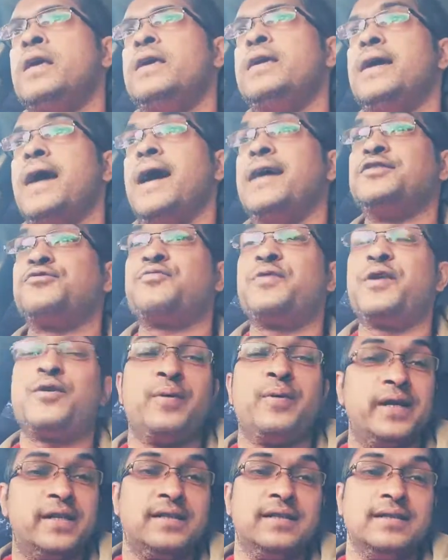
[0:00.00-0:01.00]
has
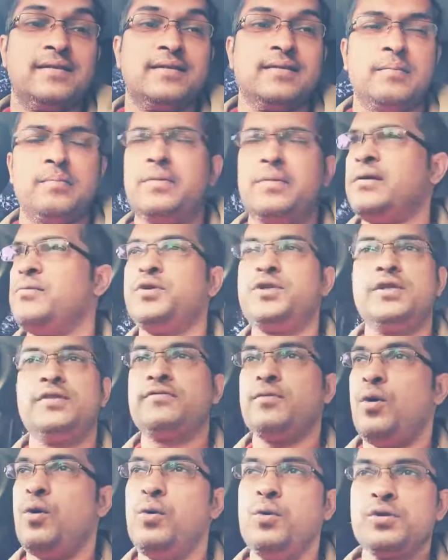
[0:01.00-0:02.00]
requested something, which is
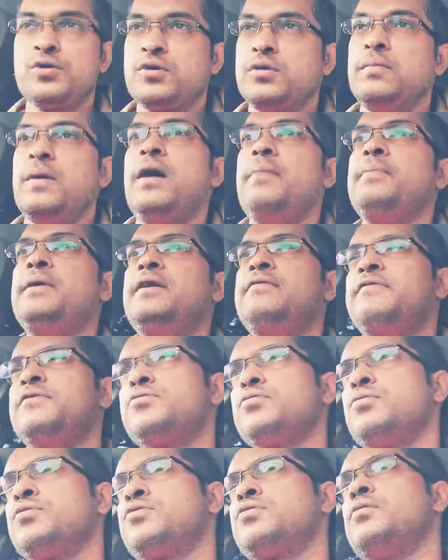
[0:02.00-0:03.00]
awesome. I believe it's
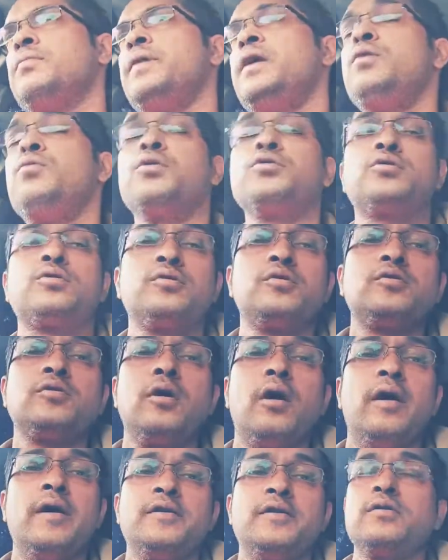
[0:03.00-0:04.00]
awesome. He wants to
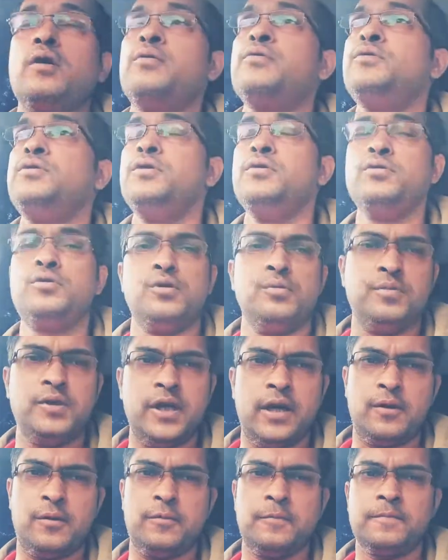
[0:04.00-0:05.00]
start his own YouTube
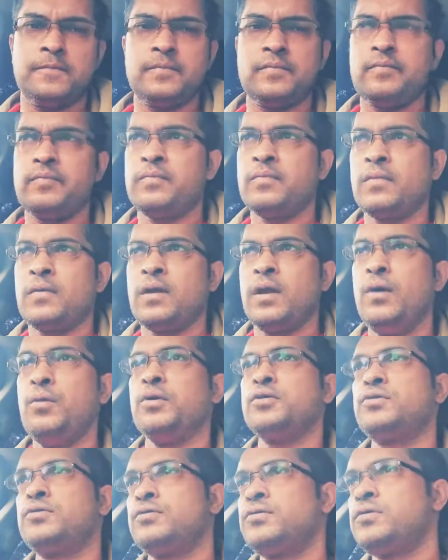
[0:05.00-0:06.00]
channel. He
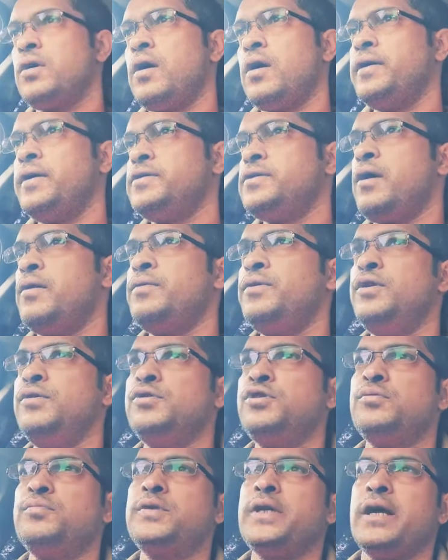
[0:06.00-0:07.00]
wants to start his own
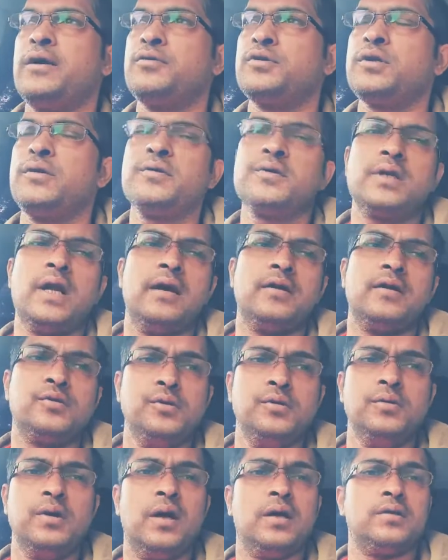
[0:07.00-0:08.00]
YouTube channel. So he was like,
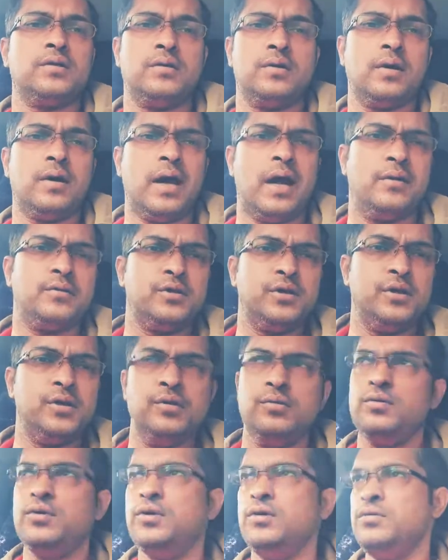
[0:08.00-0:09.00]
dude, I don't know how to
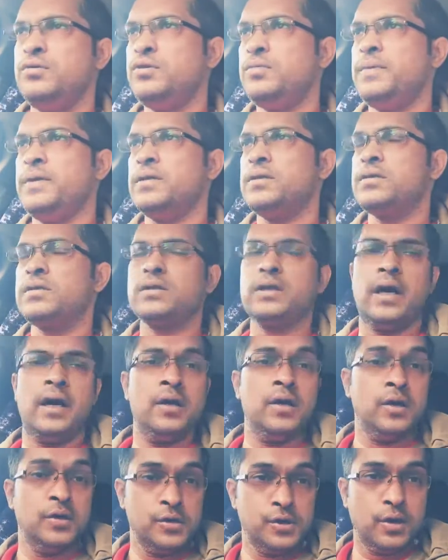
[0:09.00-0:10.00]
use YouTube and this and that.
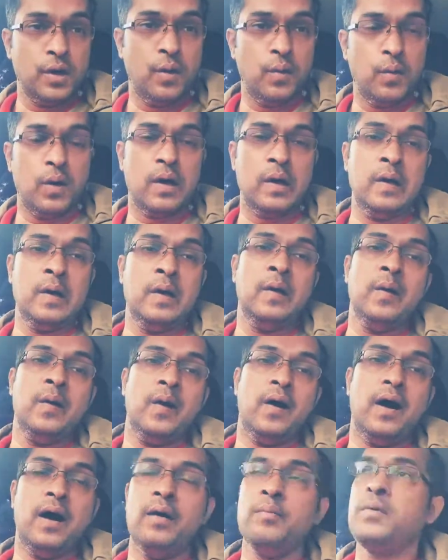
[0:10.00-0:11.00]
Do you know what?
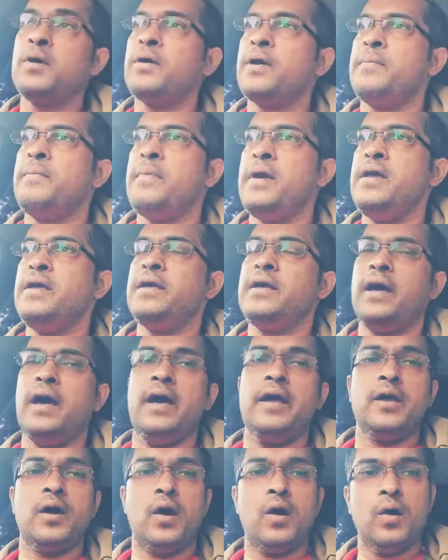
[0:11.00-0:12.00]
I'm going to make
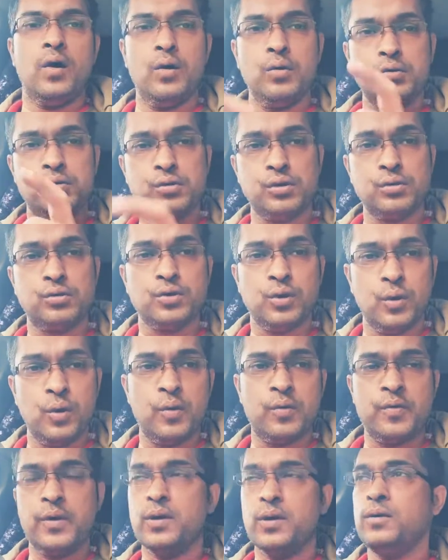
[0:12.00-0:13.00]
a whole
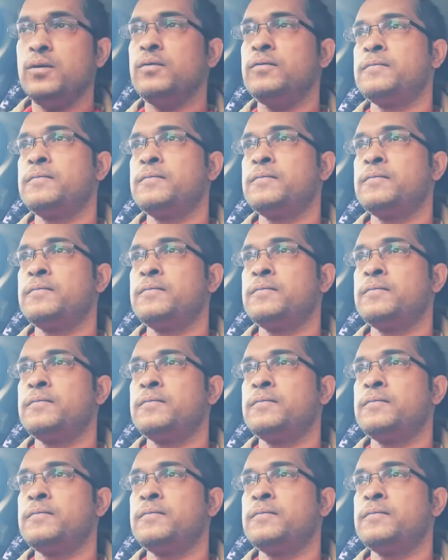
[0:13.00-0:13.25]
tutorial